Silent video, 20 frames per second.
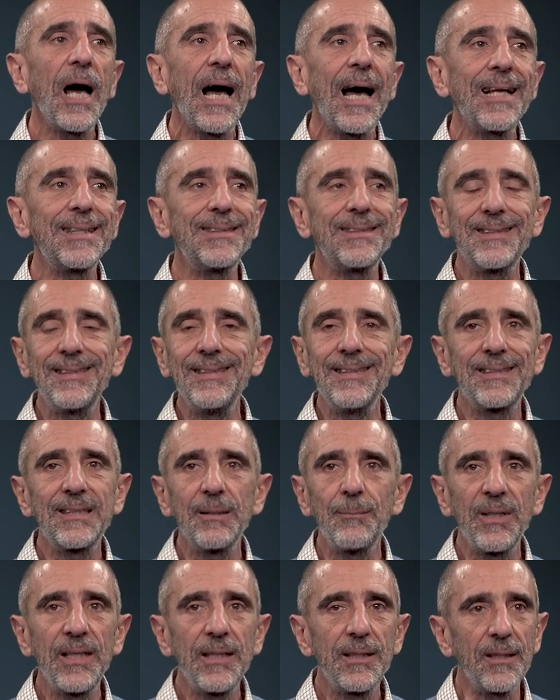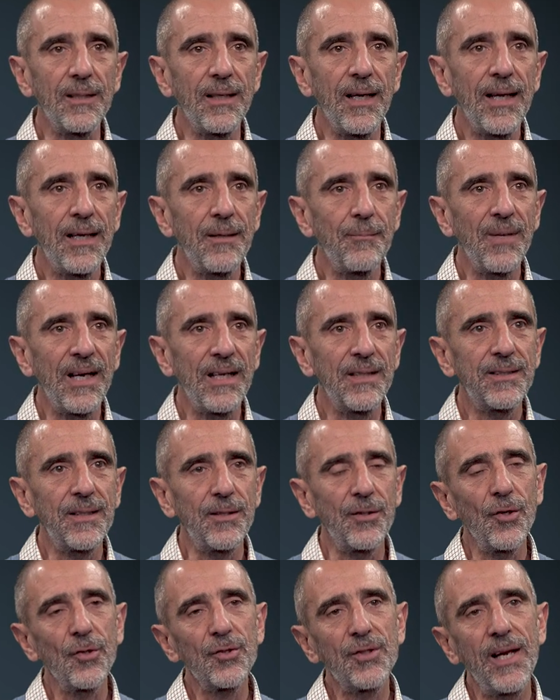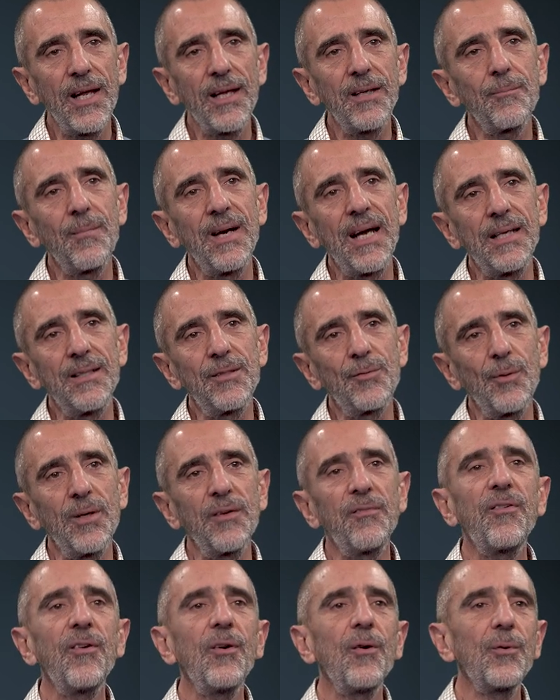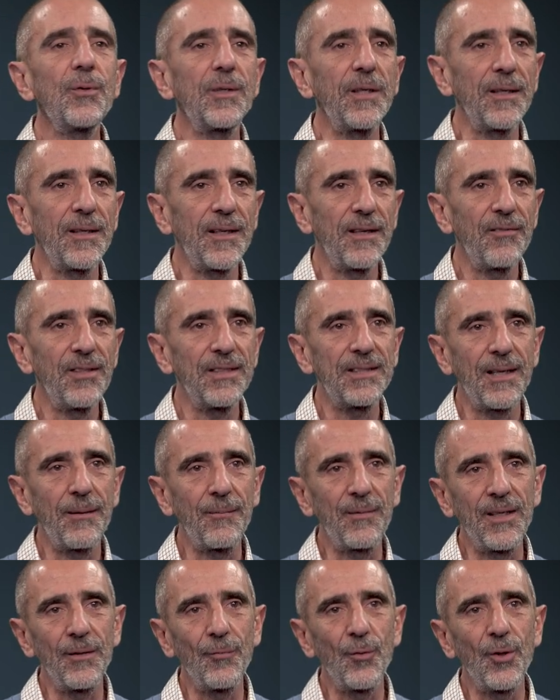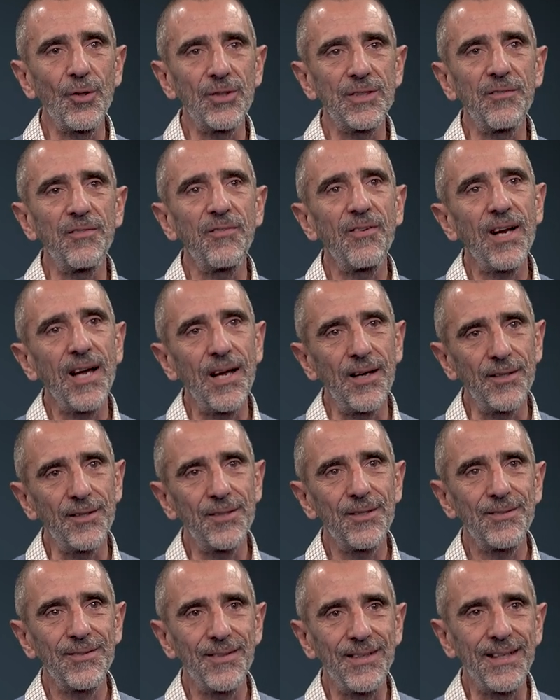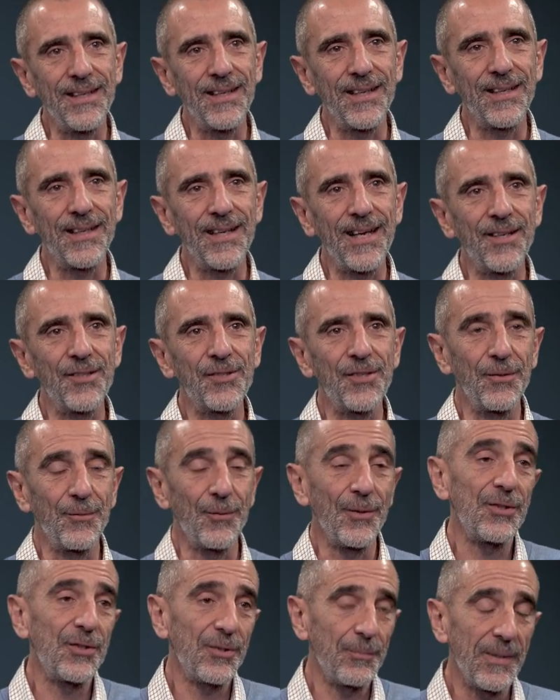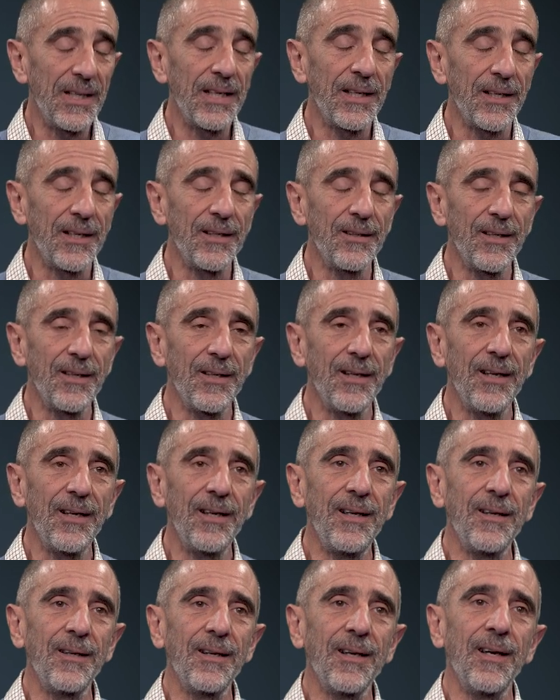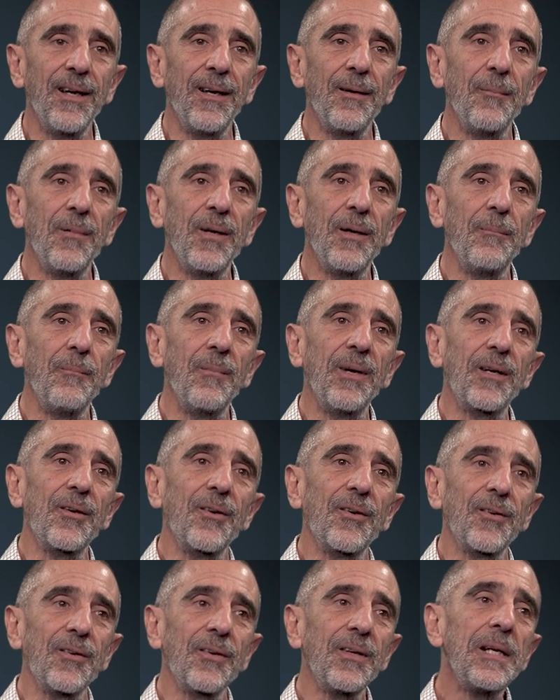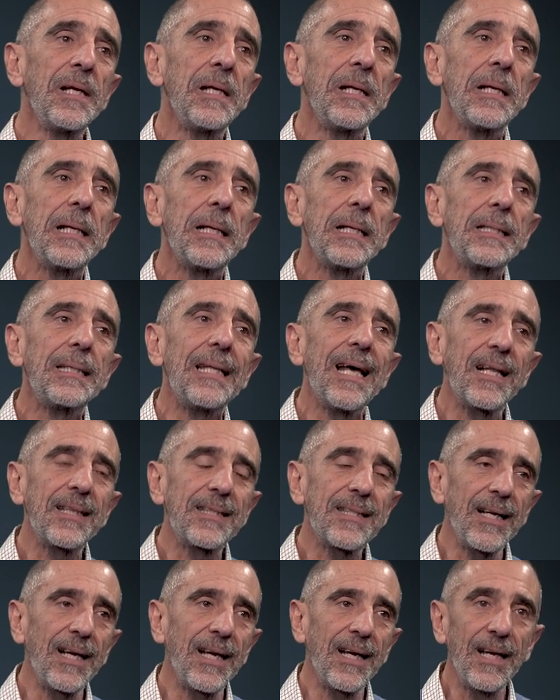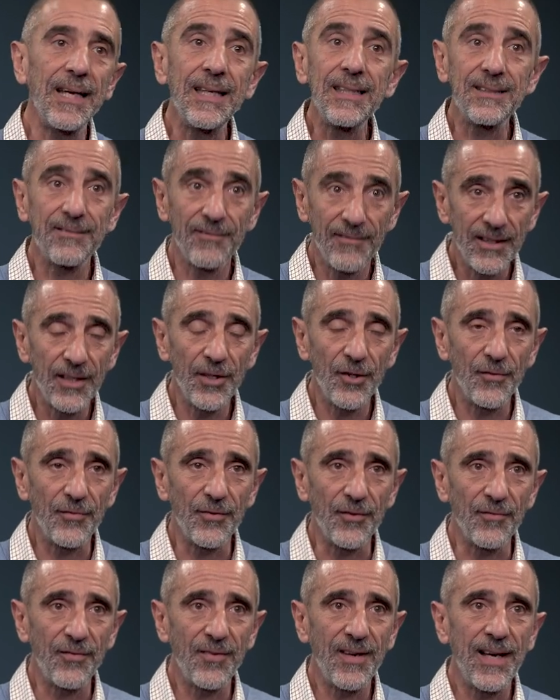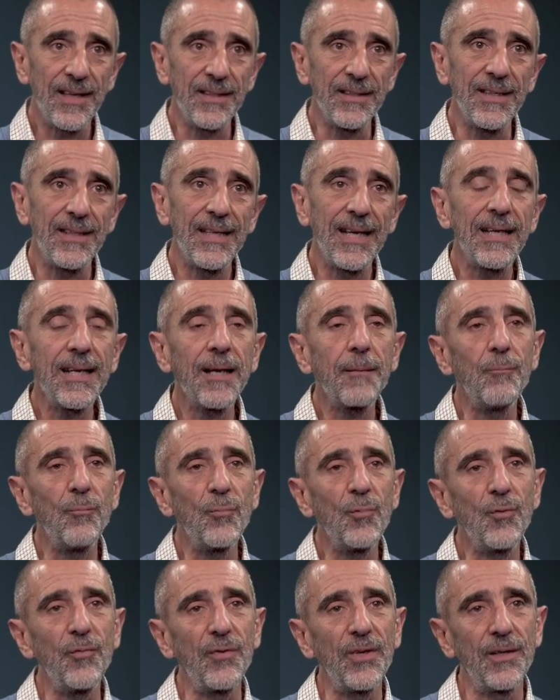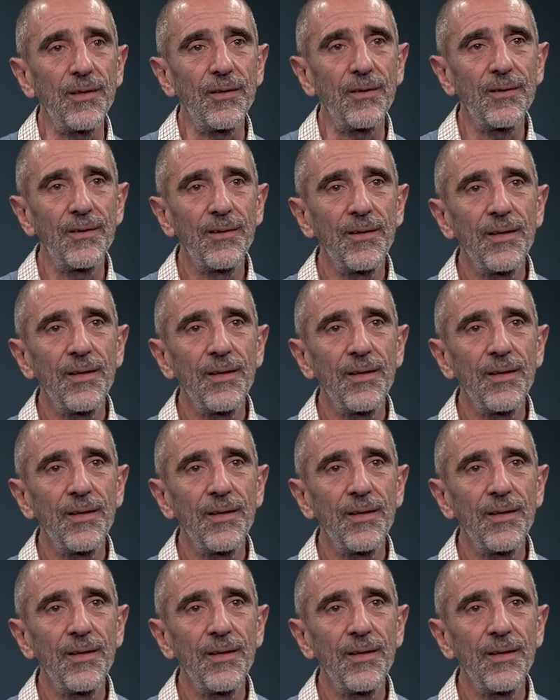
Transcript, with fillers: had disseminated landmines, and those landmines were floating every time there was a flood in a country which, being in the in, um, uh, Mekong Delta, is very often flooded, and then moving.